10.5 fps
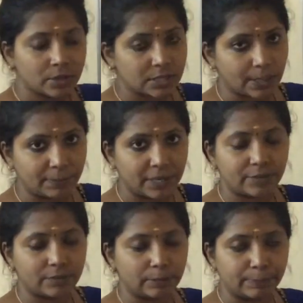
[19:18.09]

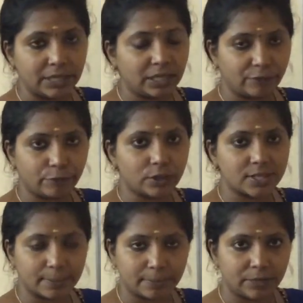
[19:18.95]
subnet will be, default
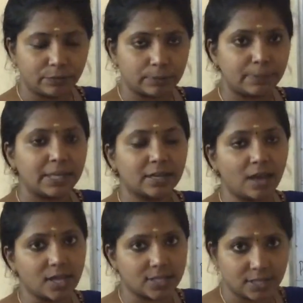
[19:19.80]
subnet will be
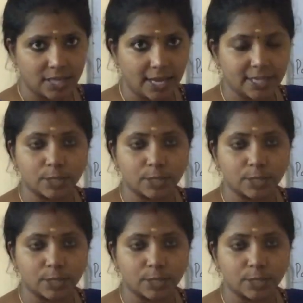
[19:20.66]
class A.